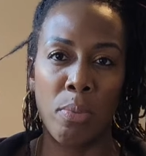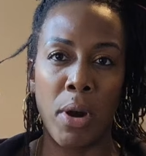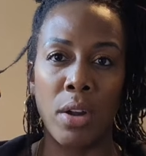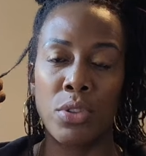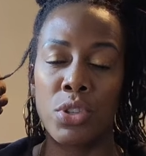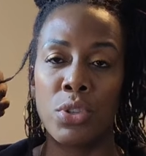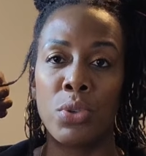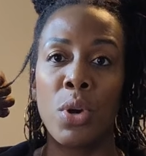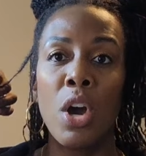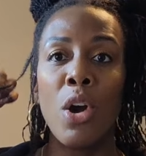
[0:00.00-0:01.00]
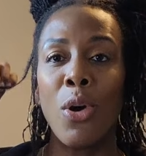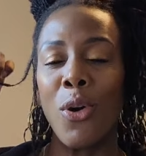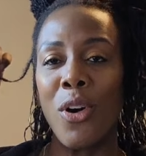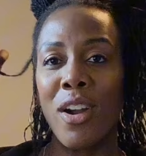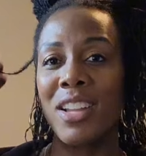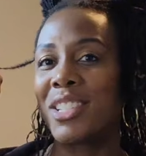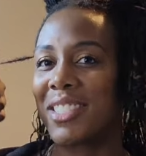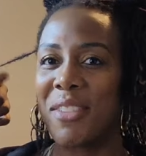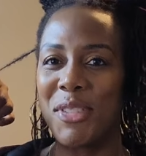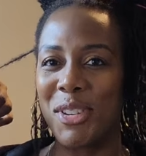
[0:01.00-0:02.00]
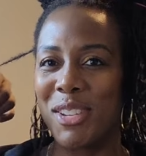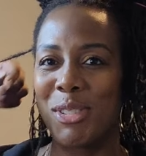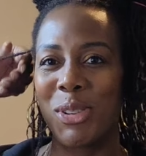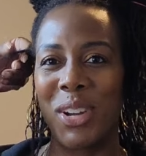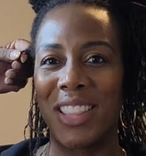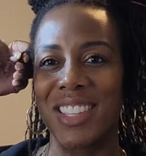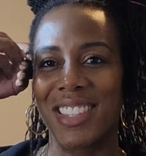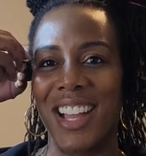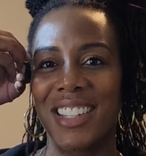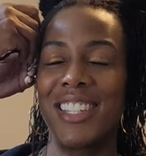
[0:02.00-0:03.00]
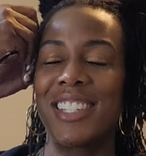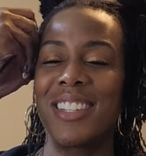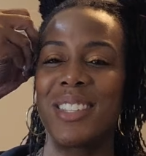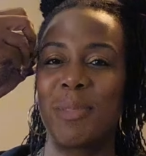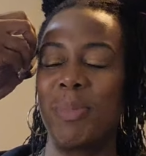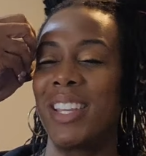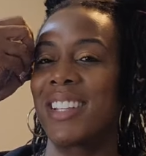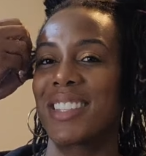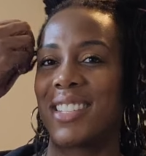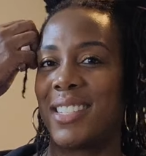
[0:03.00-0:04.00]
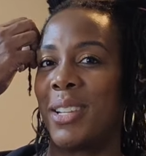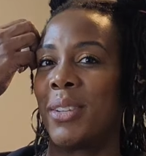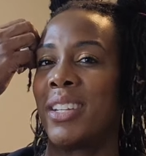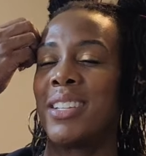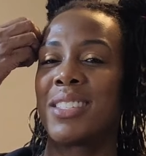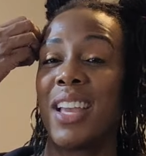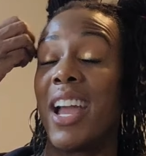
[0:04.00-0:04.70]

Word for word: a part 2, or just if you're enjoying this Loctician Speaks series